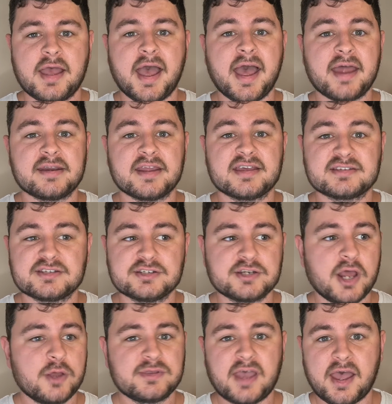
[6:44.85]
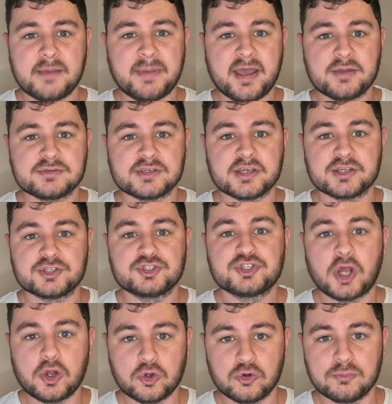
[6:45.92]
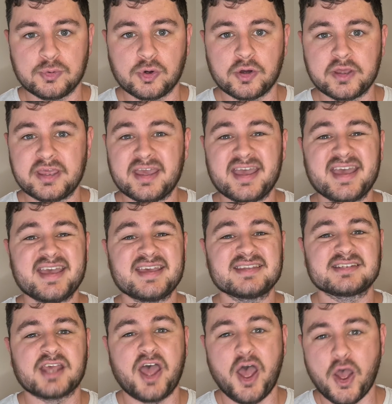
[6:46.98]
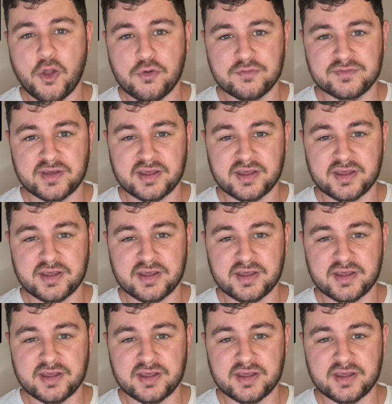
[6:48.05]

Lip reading: And there's no doubt about it, Jungle Boy is over.